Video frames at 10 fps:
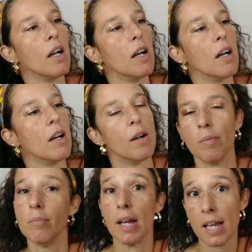
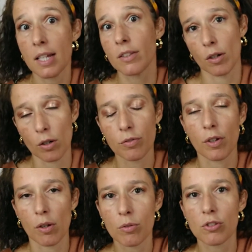and
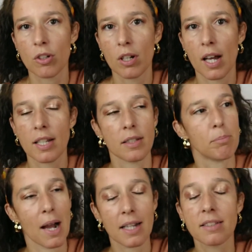other Longchamp
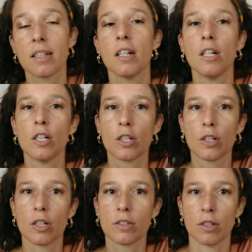line bags
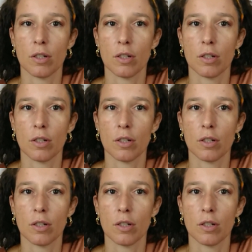got